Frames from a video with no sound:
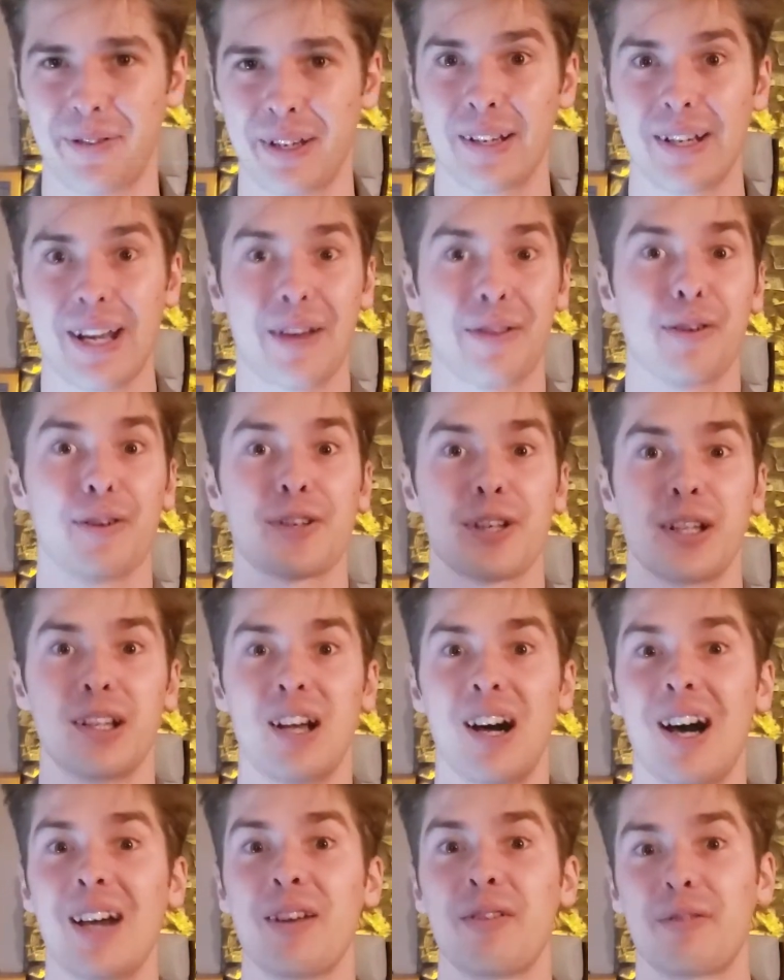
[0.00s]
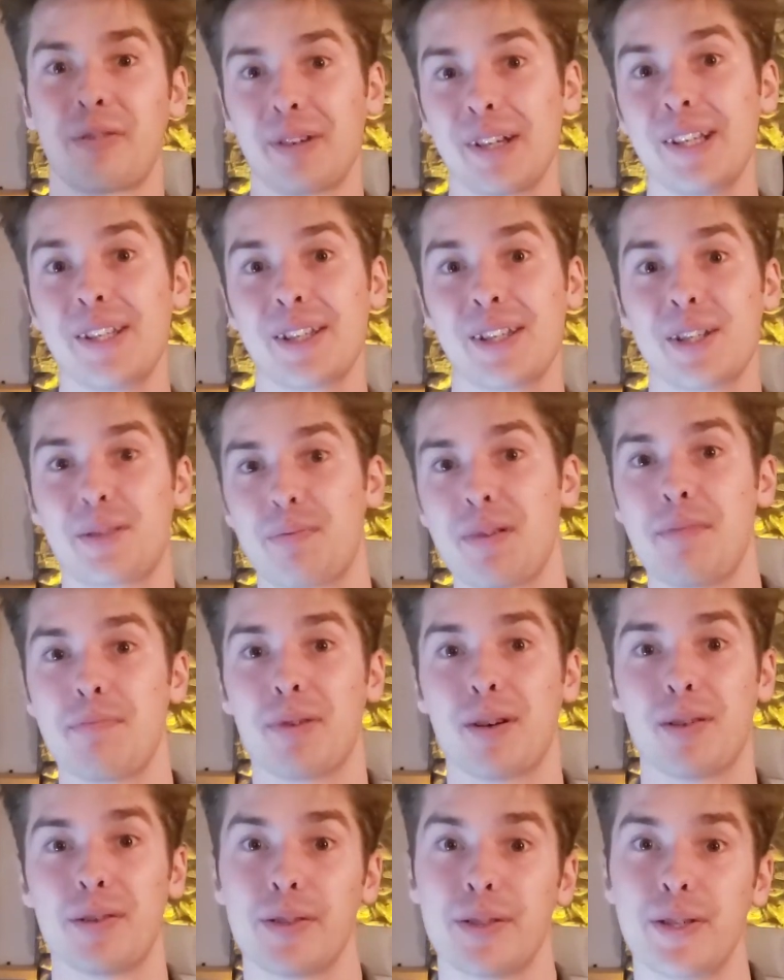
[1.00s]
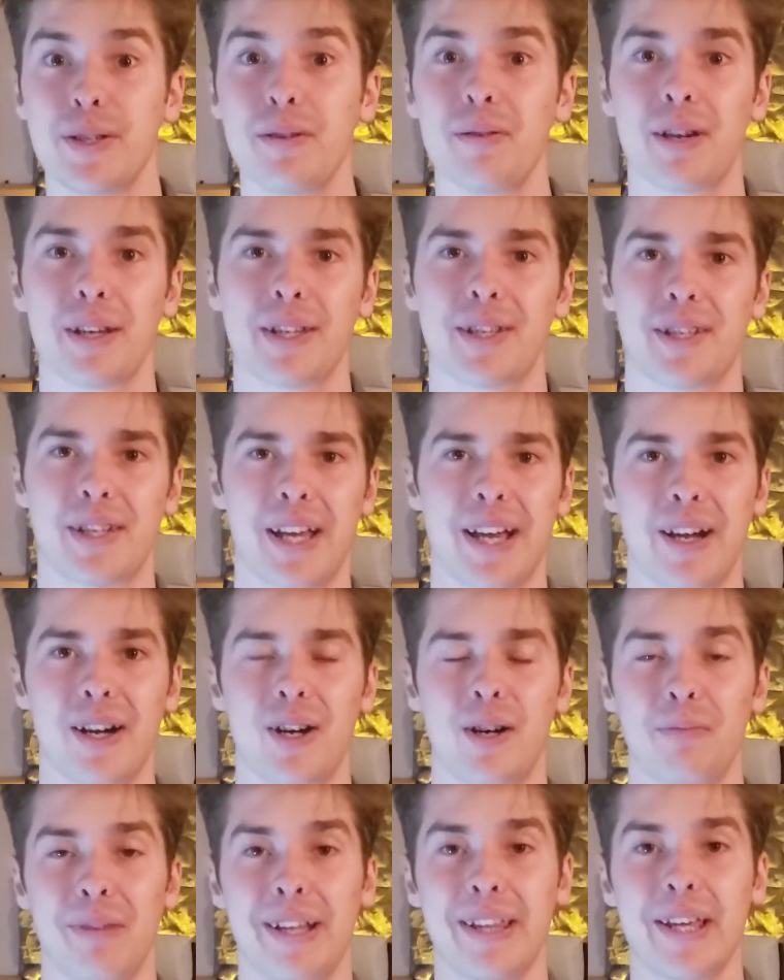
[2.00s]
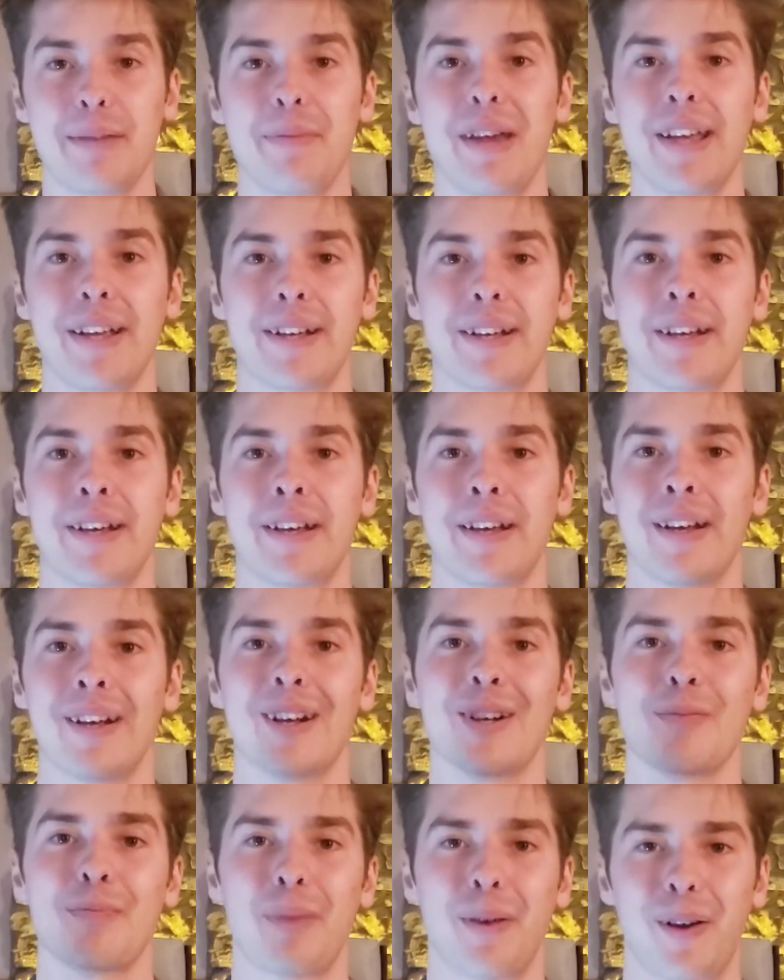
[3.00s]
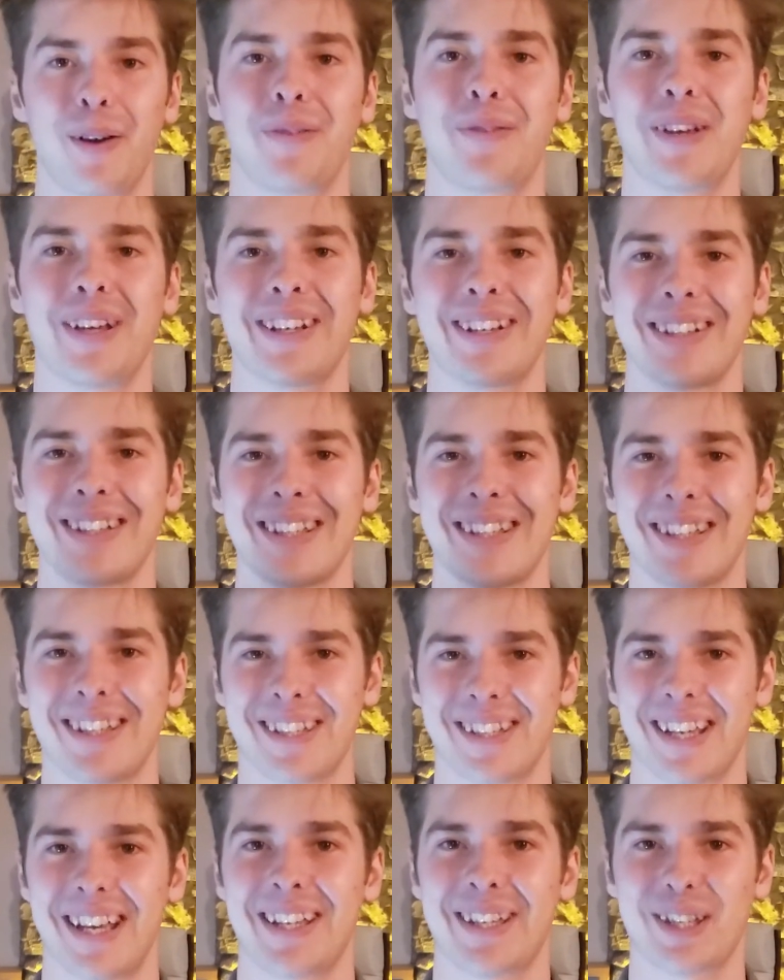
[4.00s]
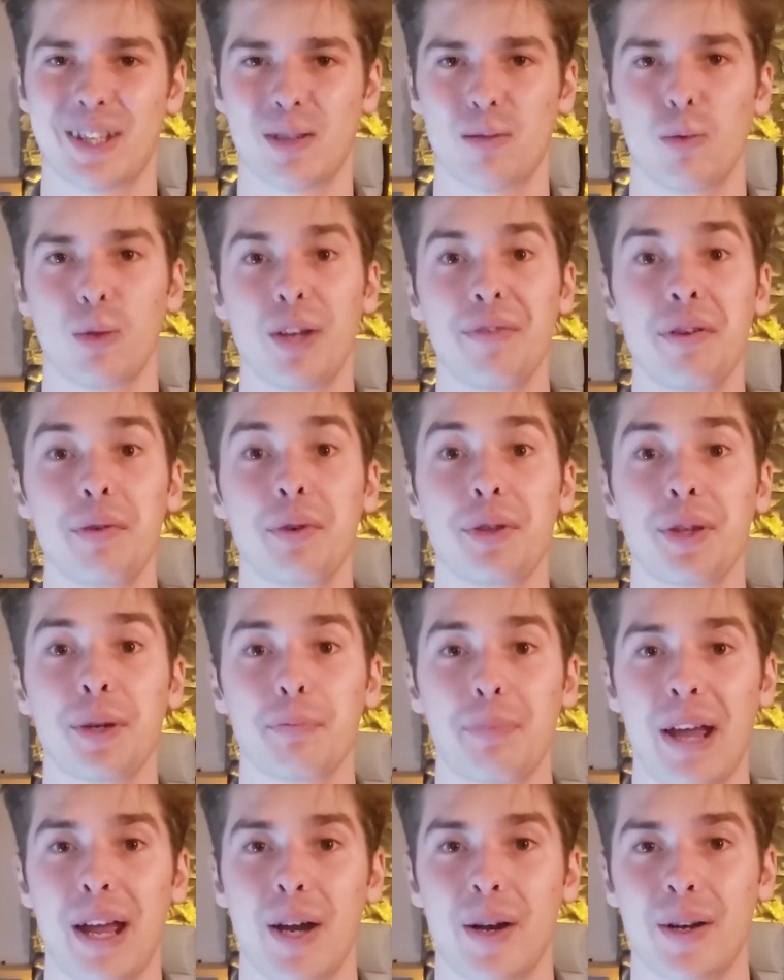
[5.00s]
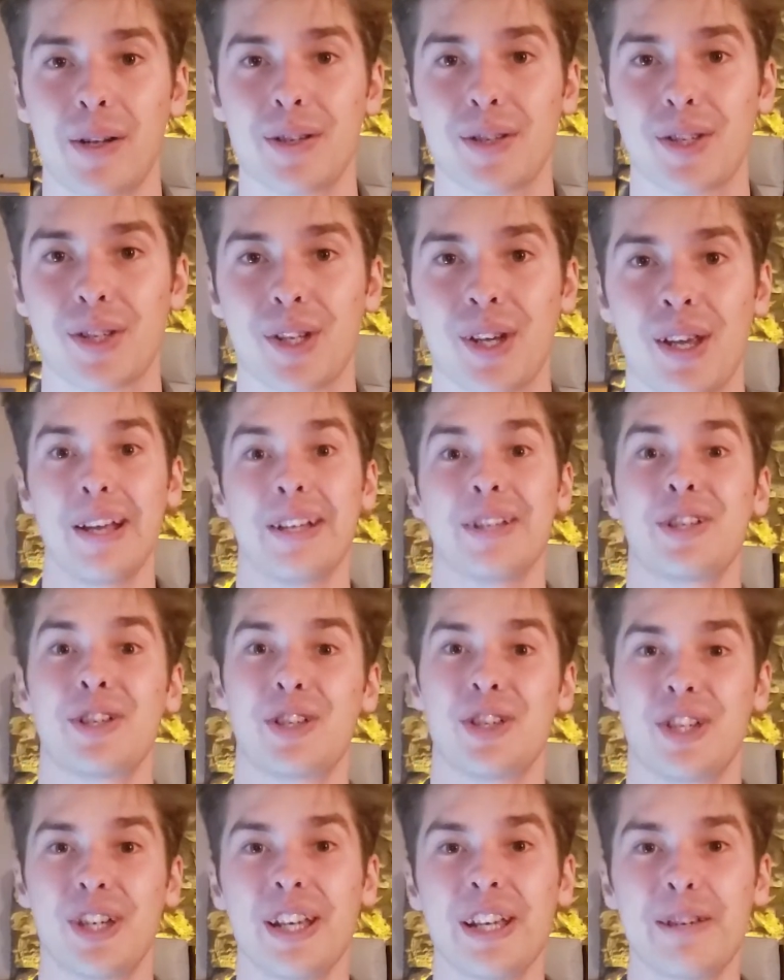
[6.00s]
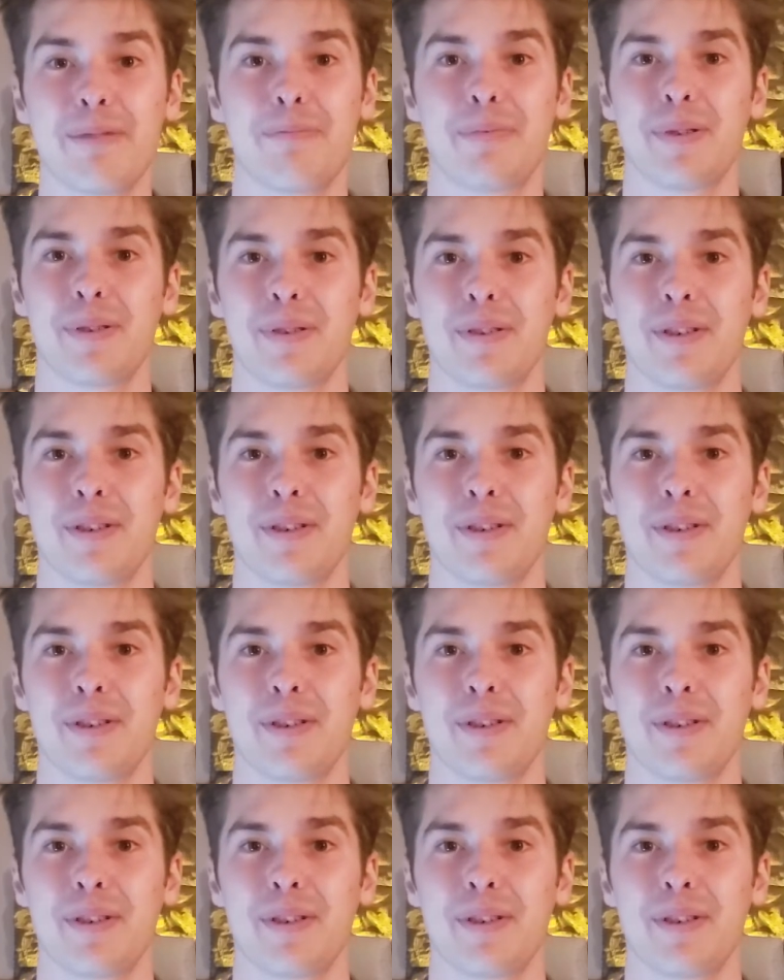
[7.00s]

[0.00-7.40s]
Now there's a lot of reasons people do want to stay at home, and they make perfect sense. Living with your parents is cheap.